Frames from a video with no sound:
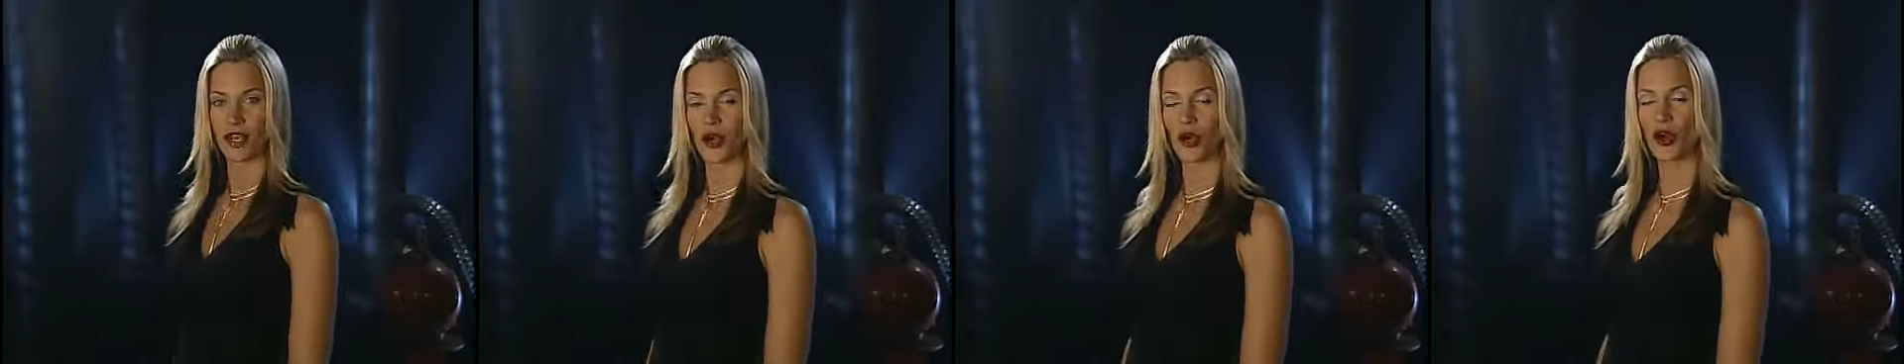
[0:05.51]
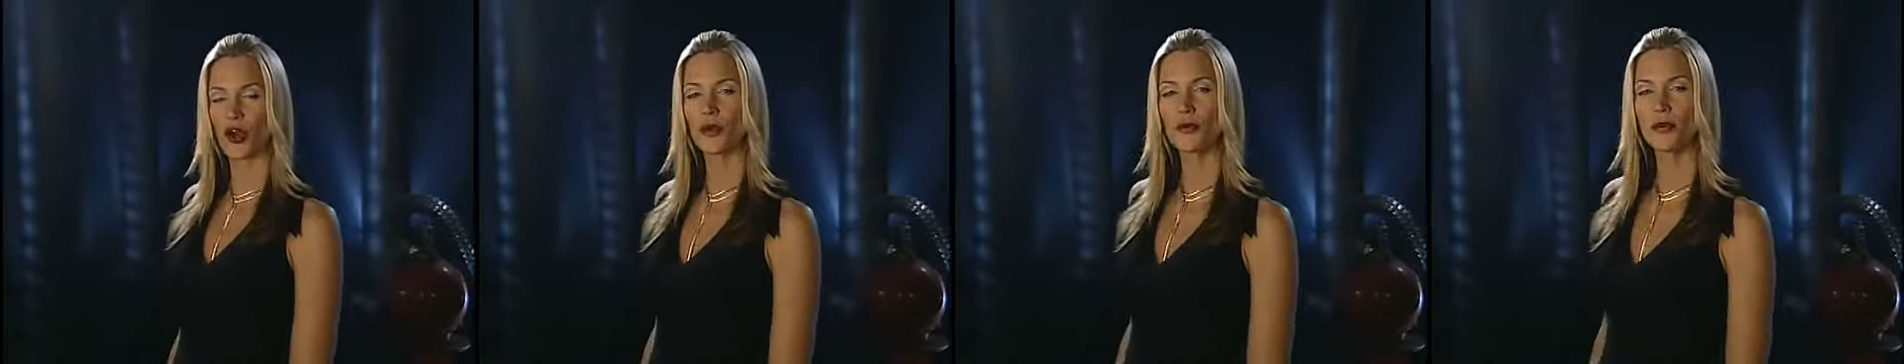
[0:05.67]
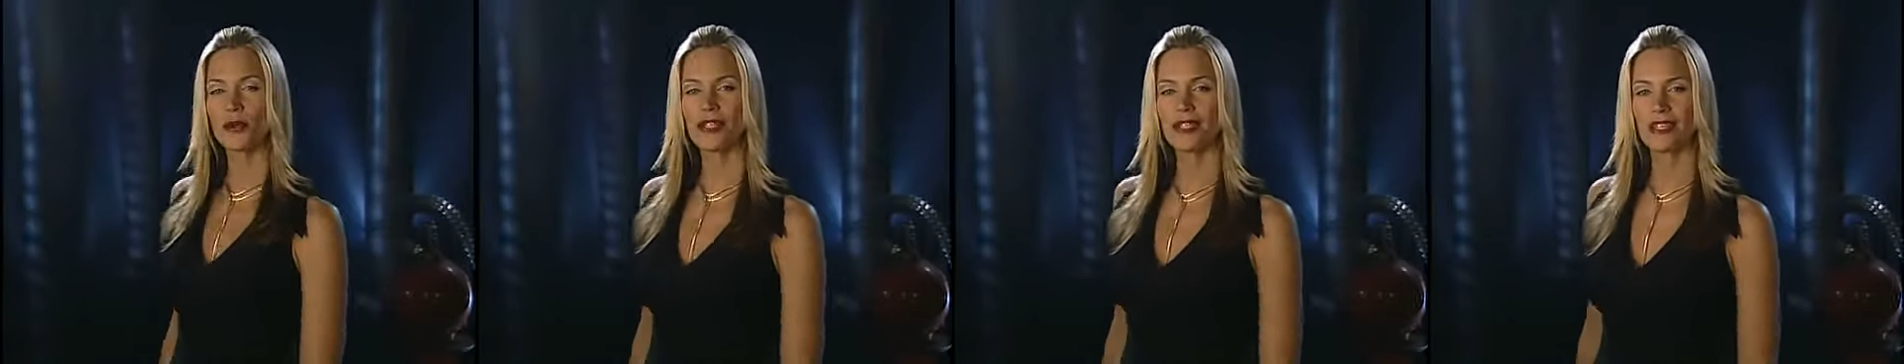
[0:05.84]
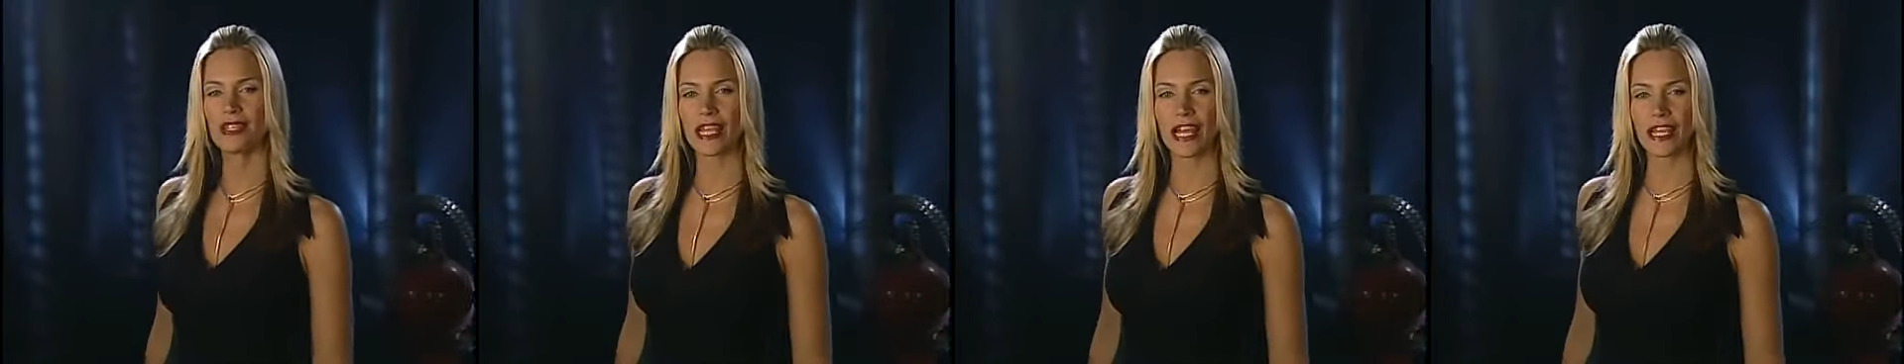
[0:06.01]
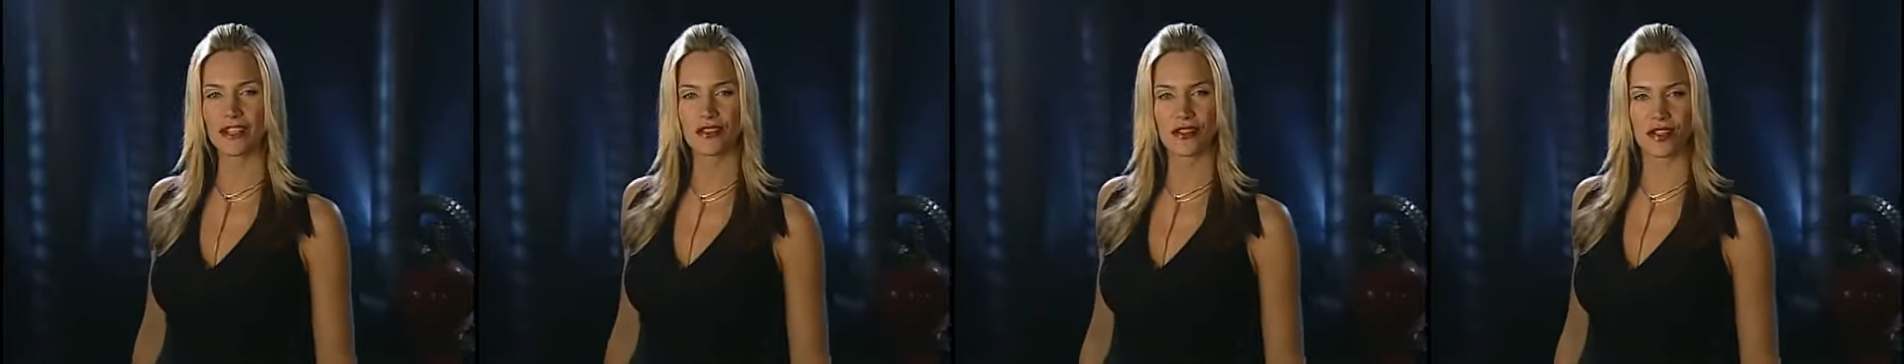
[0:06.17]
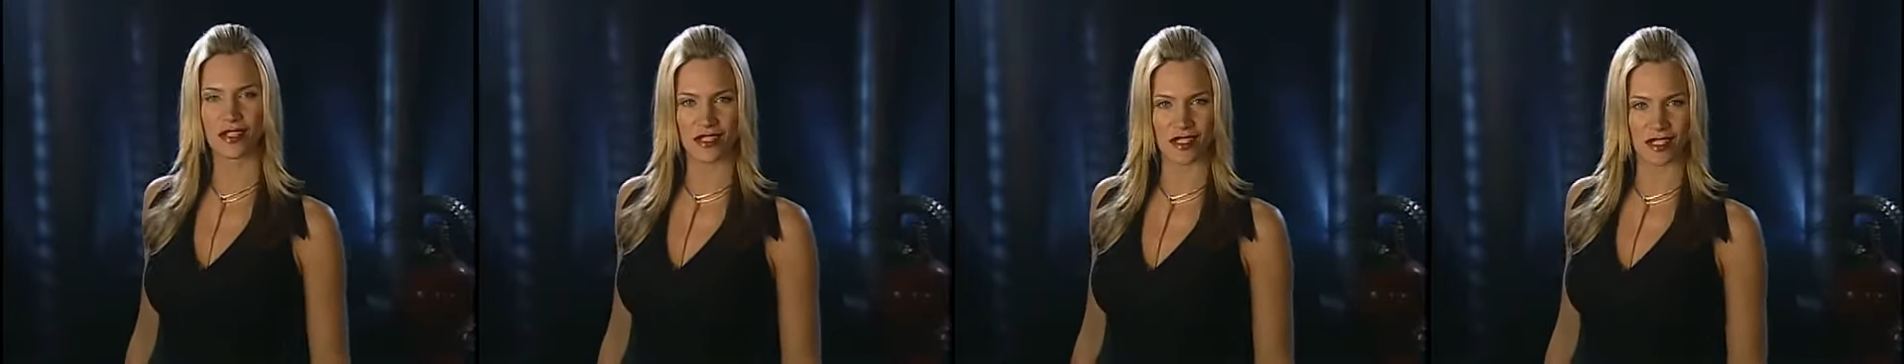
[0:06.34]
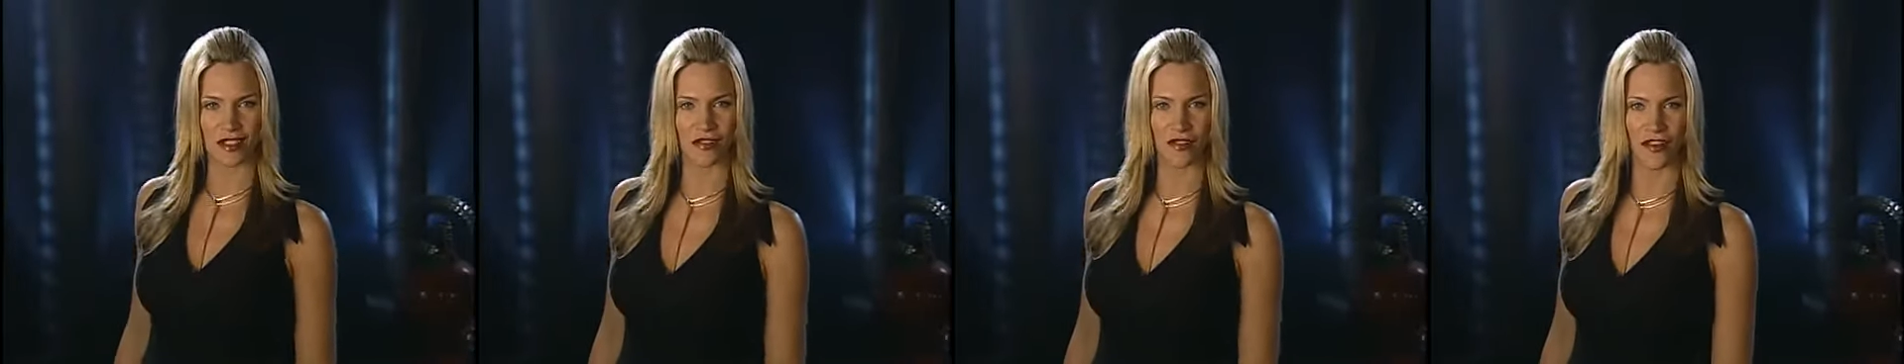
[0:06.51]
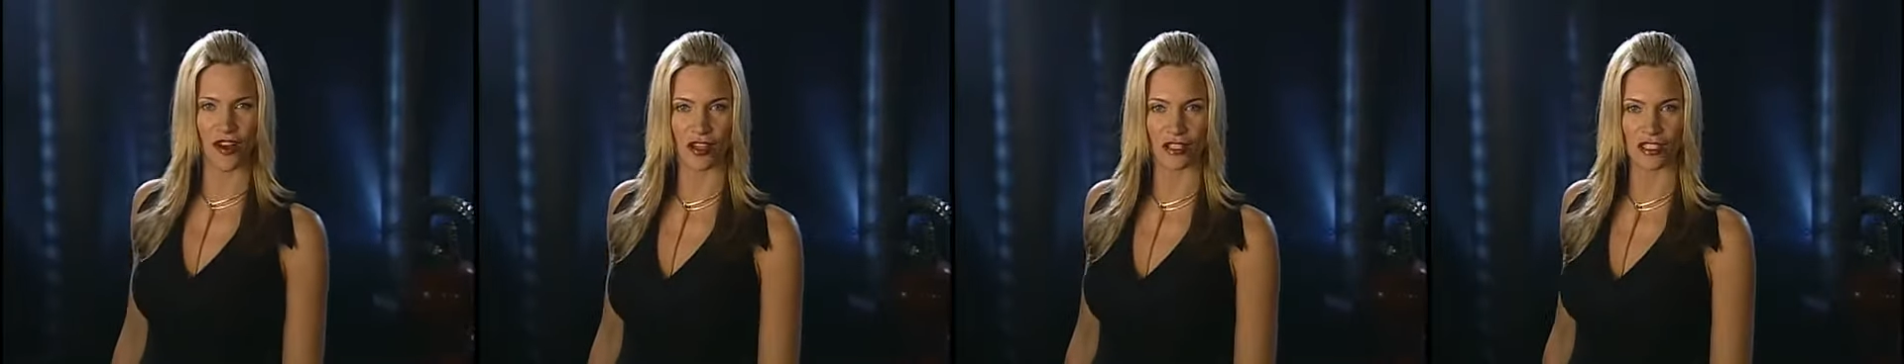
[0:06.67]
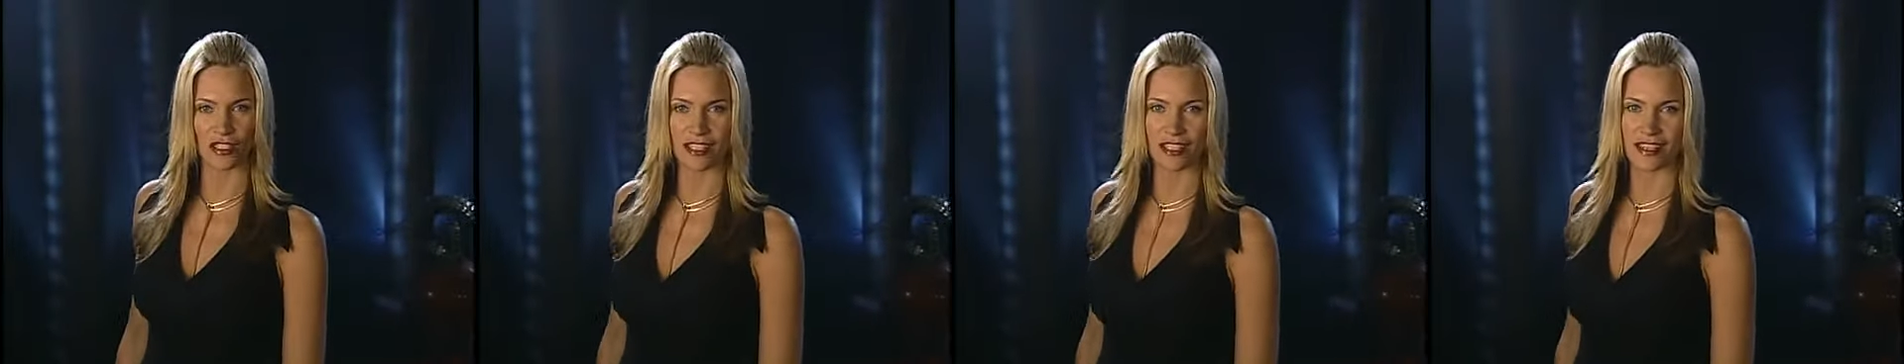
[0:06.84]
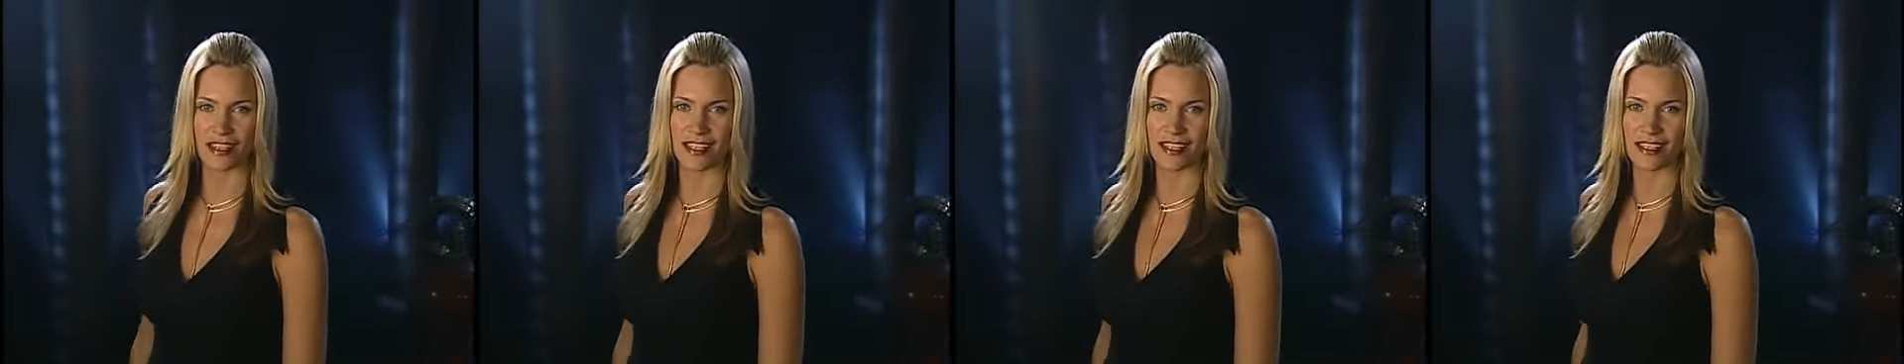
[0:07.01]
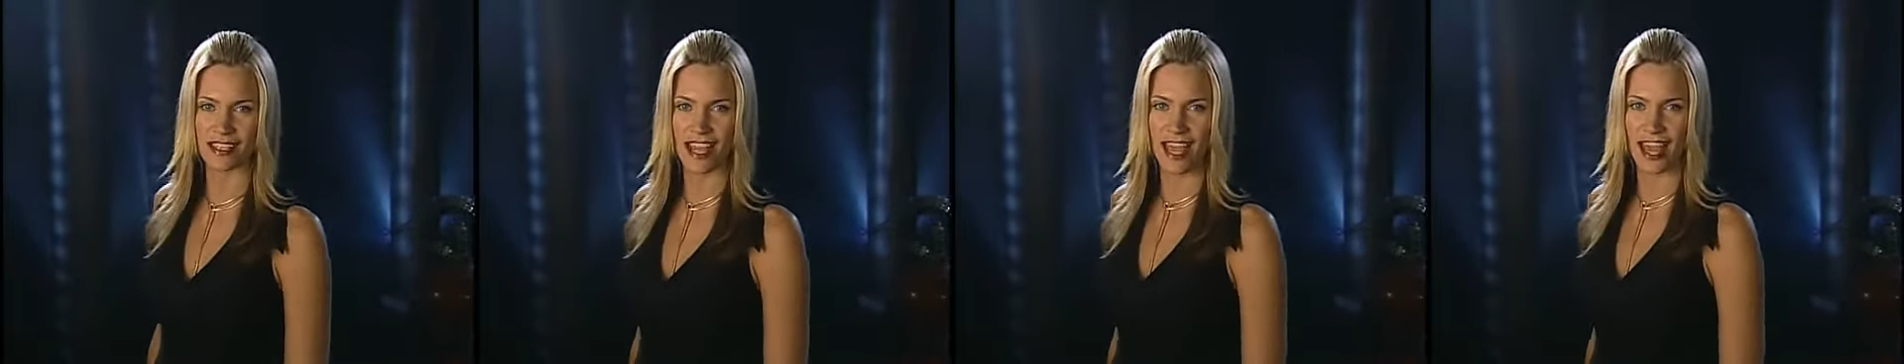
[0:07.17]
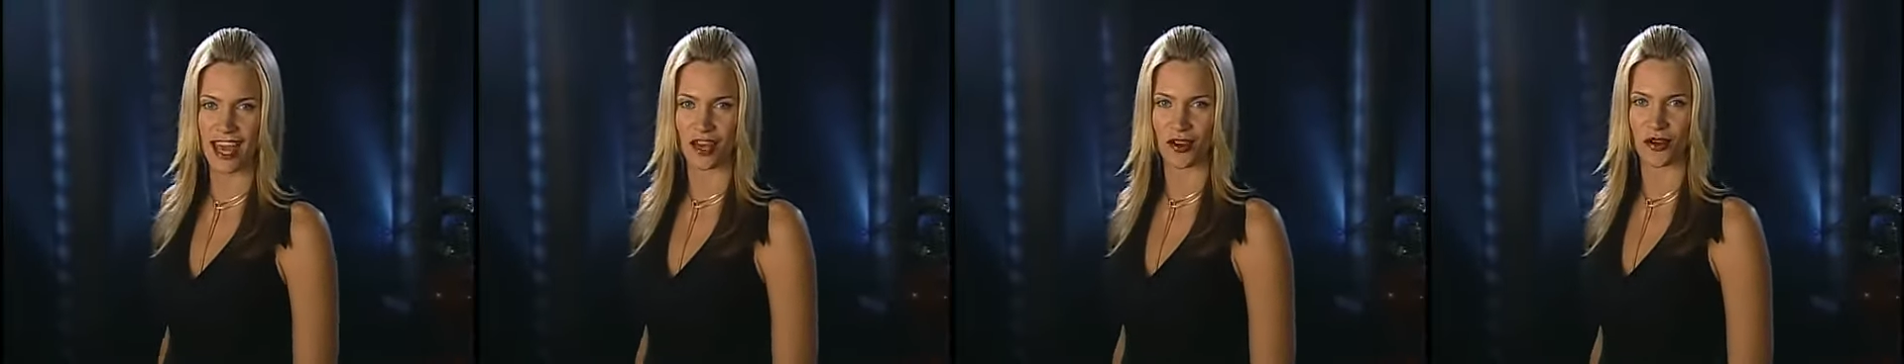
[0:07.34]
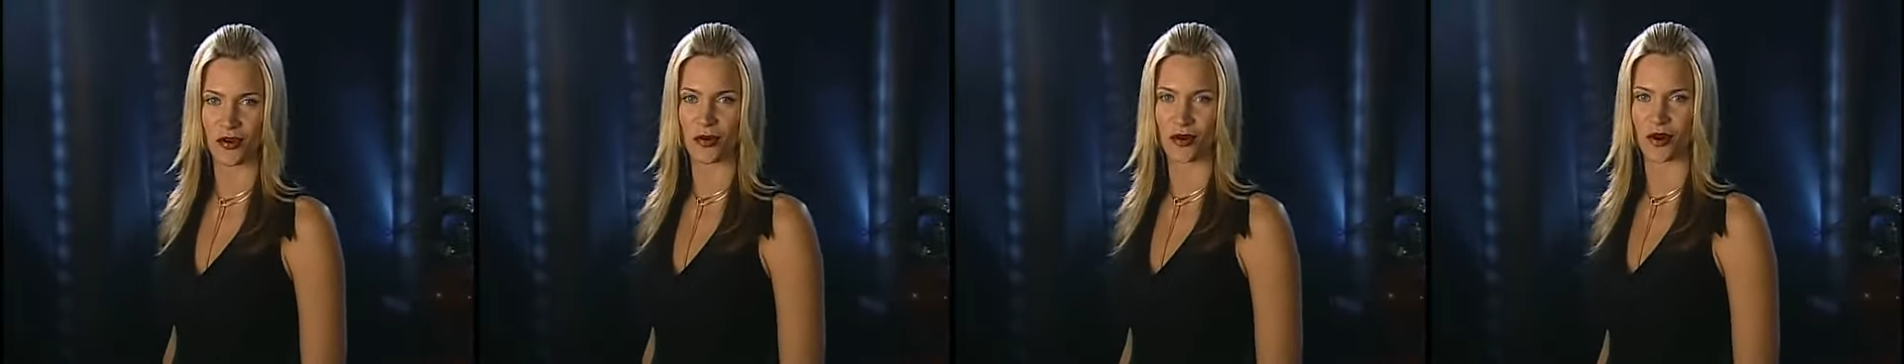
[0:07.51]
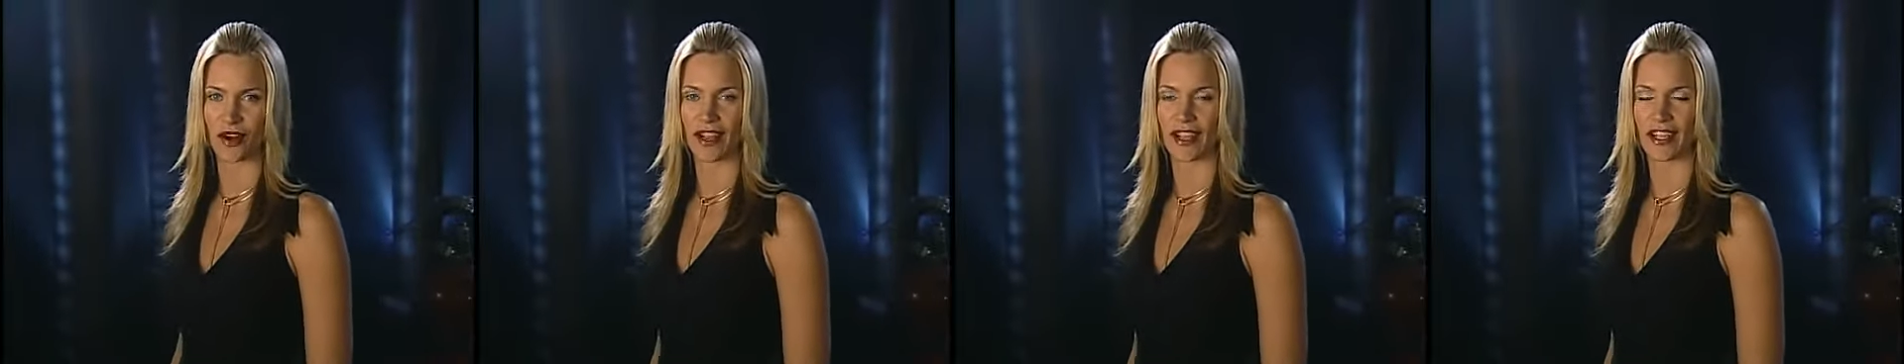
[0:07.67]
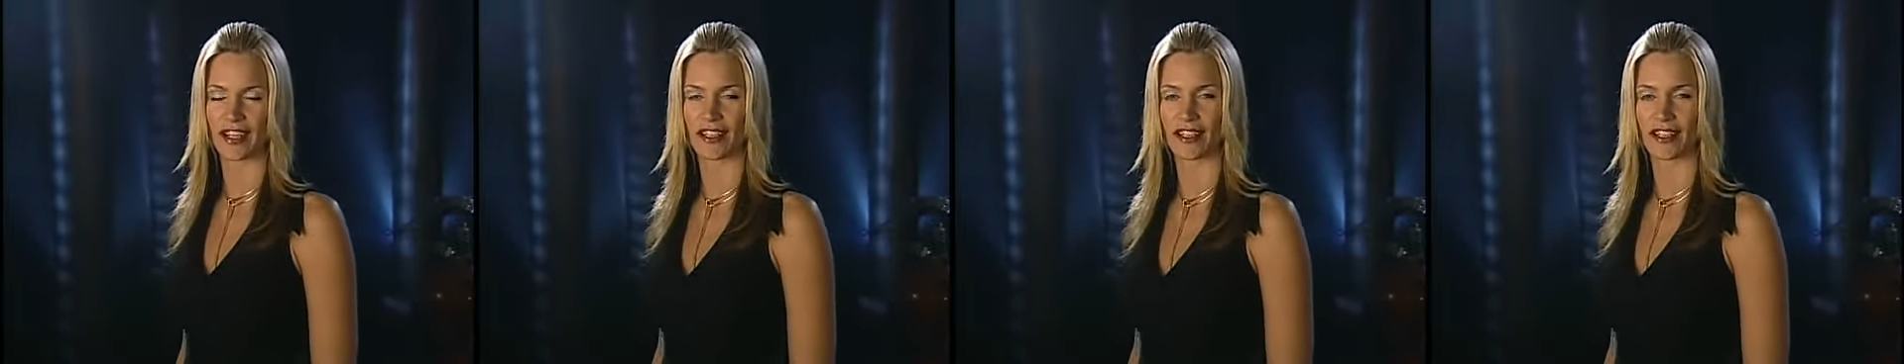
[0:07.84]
Urban legends fall into this category.